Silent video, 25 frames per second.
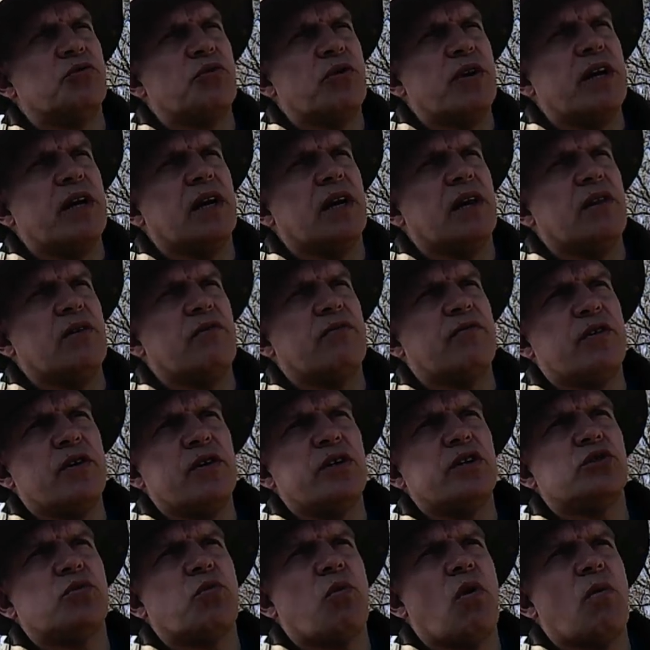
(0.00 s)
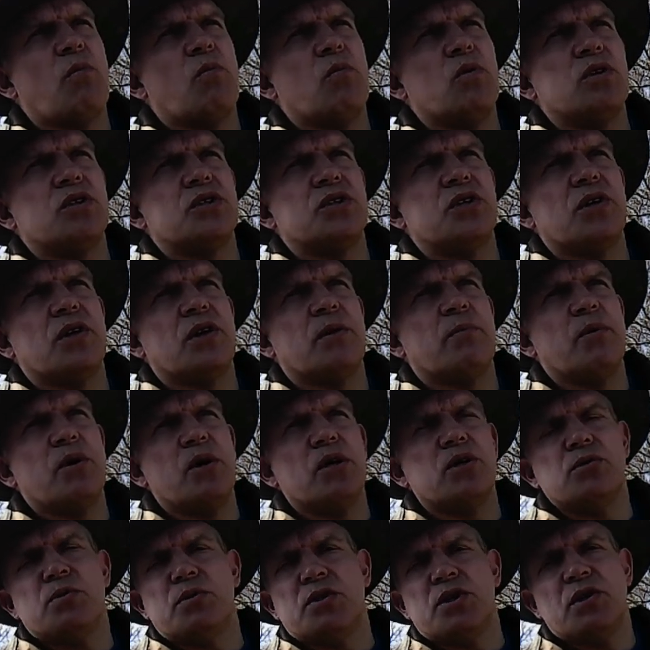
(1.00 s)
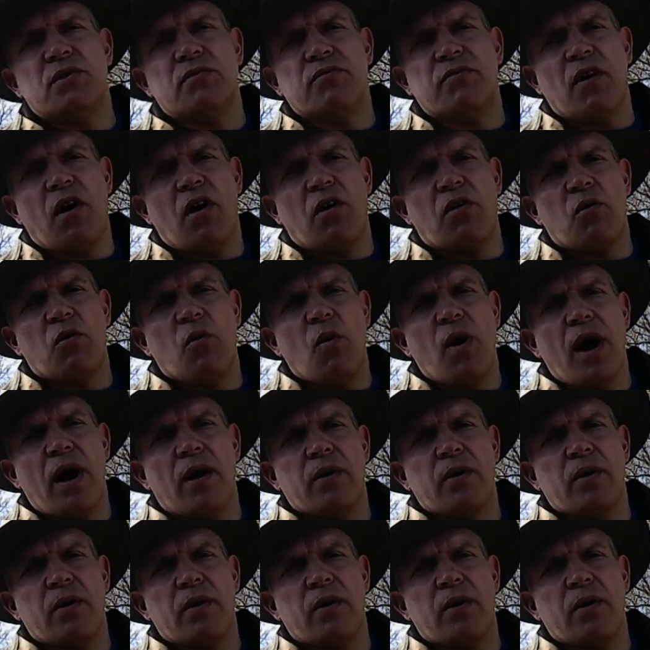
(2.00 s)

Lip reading: really, the first one was that the birds were too far away.